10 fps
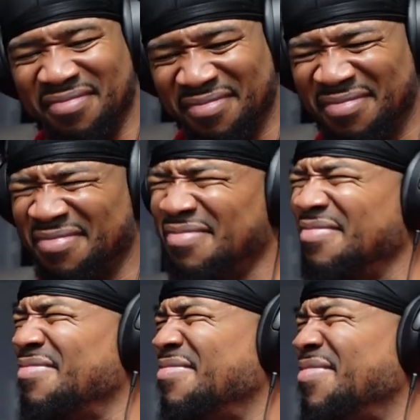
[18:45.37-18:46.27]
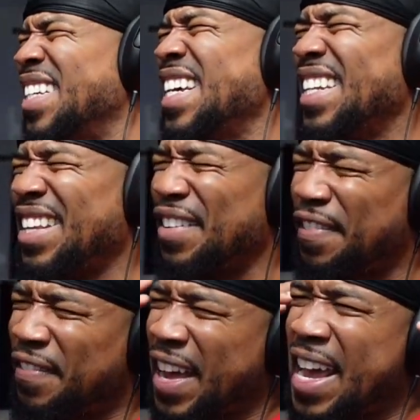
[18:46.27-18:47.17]
Mind over map. The
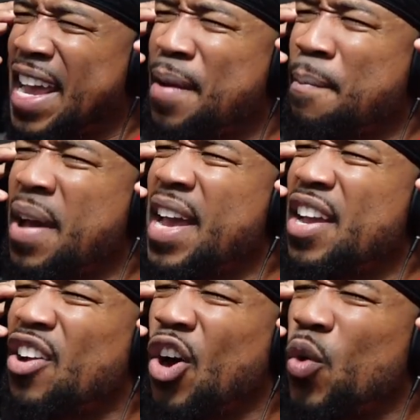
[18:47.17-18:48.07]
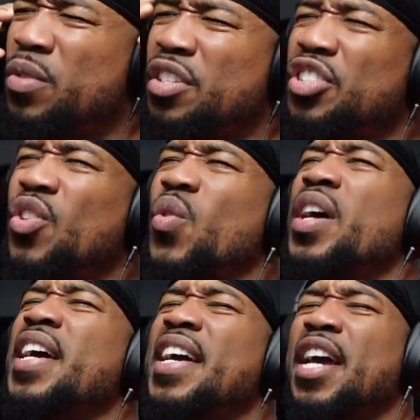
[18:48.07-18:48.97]
fame may go to
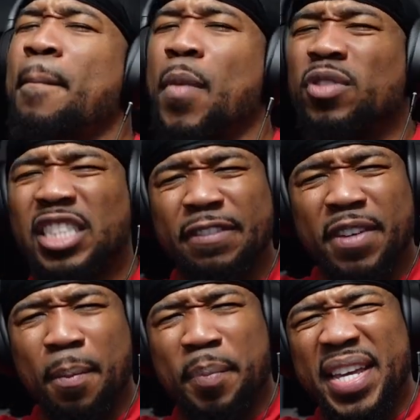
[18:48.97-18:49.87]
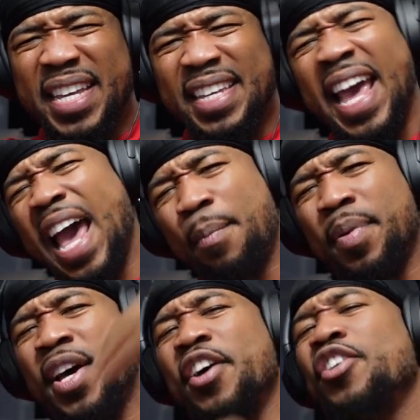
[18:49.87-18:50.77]
your head, most of it be
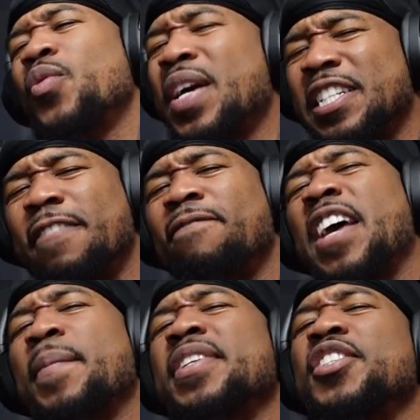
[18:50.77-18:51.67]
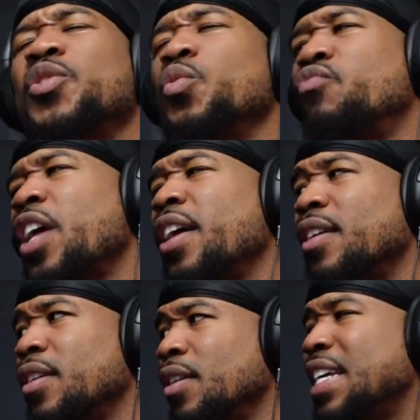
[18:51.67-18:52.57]
cap. You ain't as famous as you
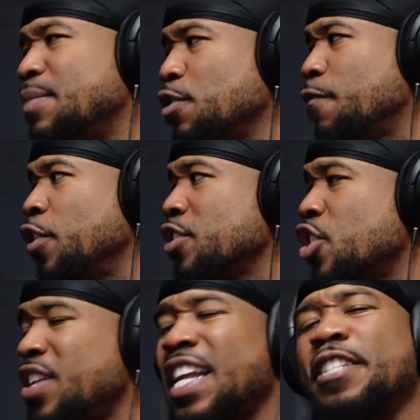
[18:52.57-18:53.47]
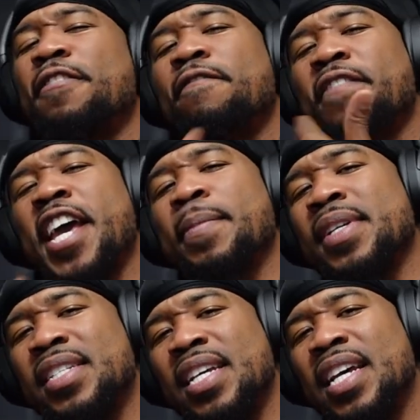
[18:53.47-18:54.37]
think. These motherfuckers are not as
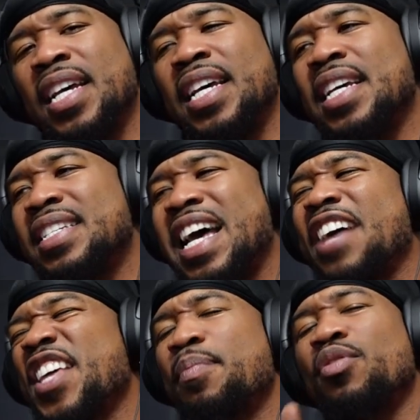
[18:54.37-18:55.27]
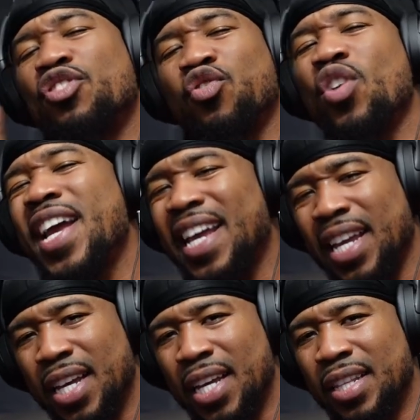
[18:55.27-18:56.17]
famous as how they portray
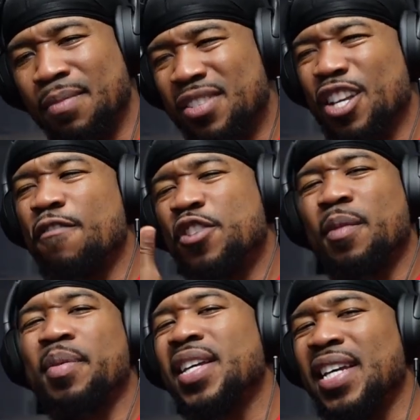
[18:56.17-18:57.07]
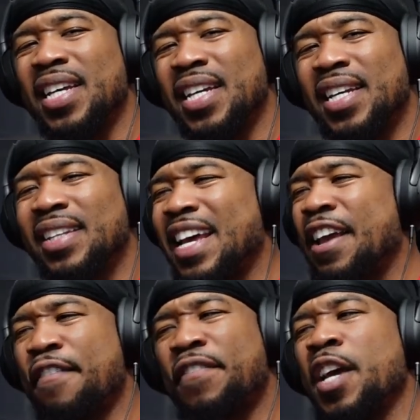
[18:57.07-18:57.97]
themselves to be. They
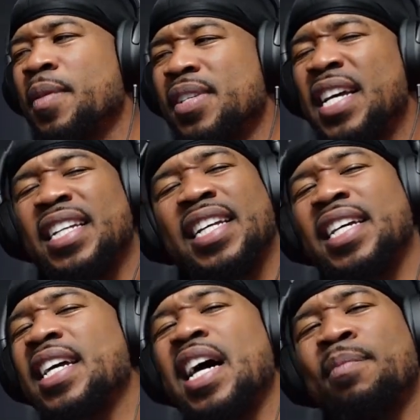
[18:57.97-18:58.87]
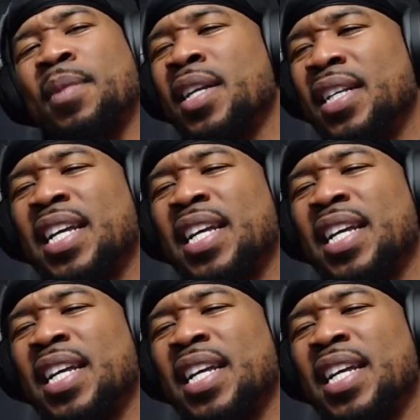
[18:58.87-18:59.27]
ain't famous. They ain't got money.